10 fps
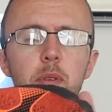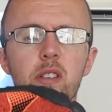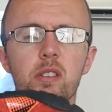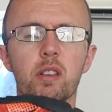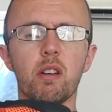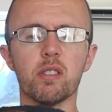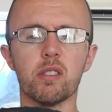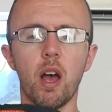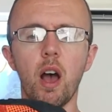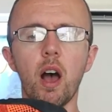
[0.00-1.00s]
Because the
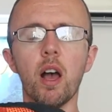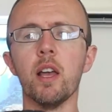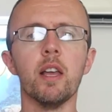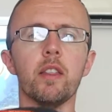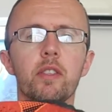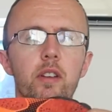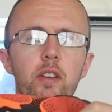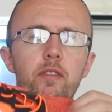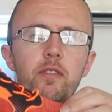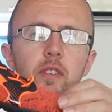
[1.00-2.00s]
odds are that
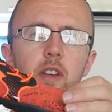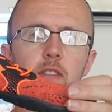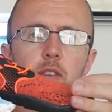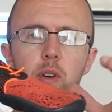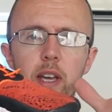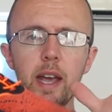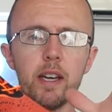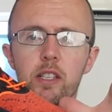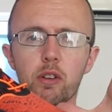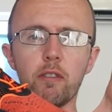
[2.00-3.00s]
if your
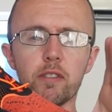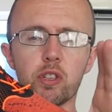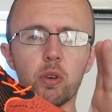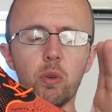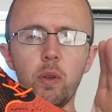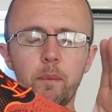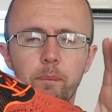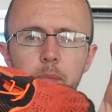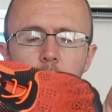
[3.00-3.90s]
gait is off at all,